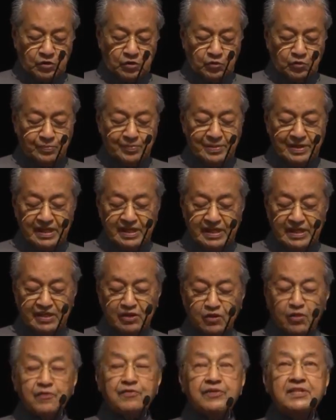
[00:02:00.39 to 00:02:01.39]
to be
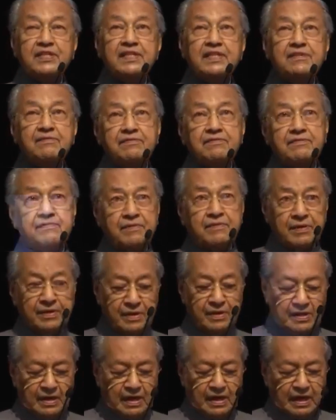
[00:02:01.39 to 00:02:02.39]
innovative
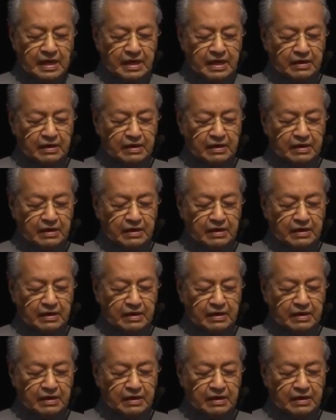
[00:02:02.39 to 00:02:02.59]
and